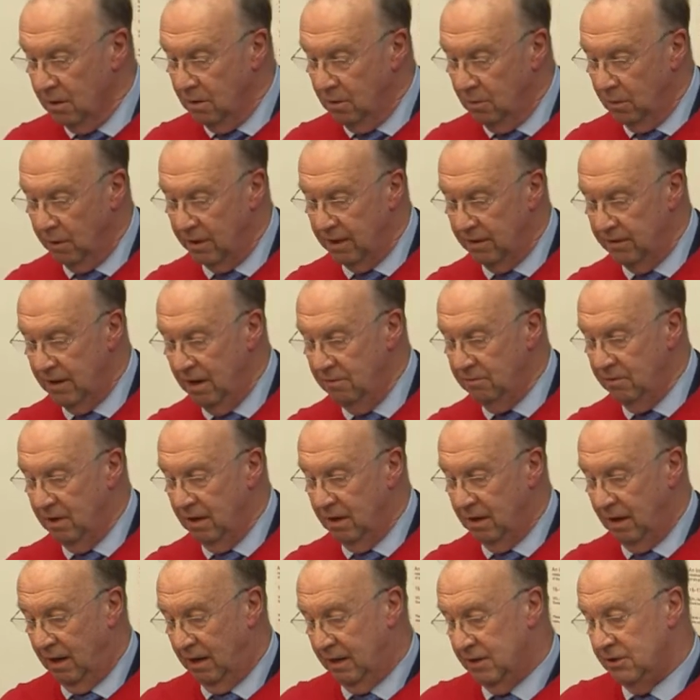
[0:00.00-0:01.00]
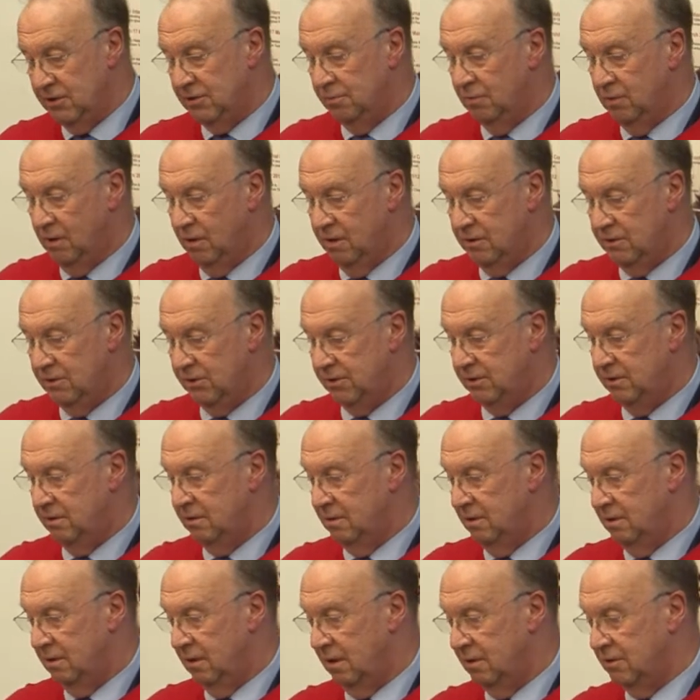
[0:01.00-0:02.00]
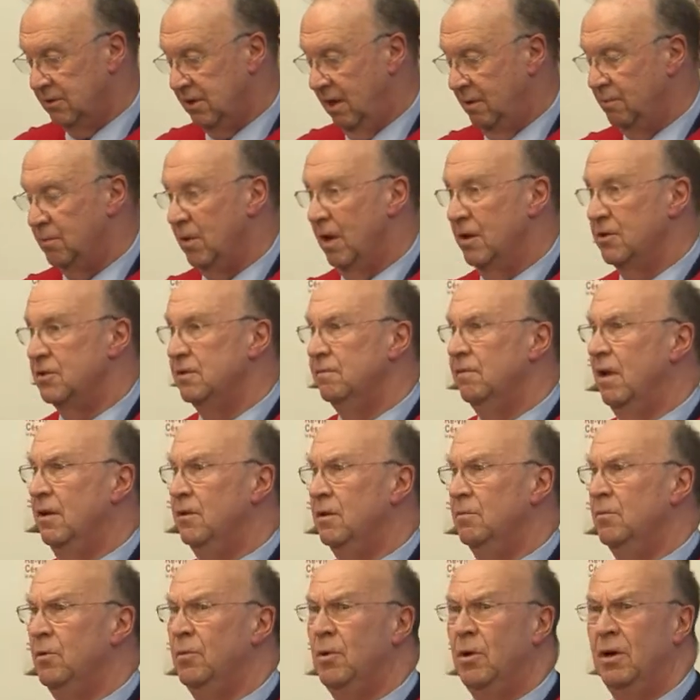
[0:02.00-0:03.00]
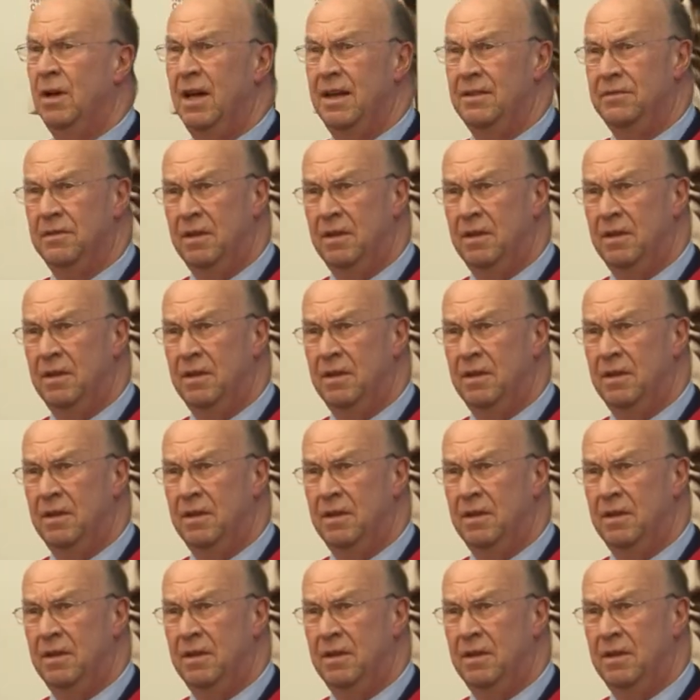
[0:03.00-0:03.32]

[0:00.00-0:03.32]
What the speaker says: What I then realised was certain parts of London were more like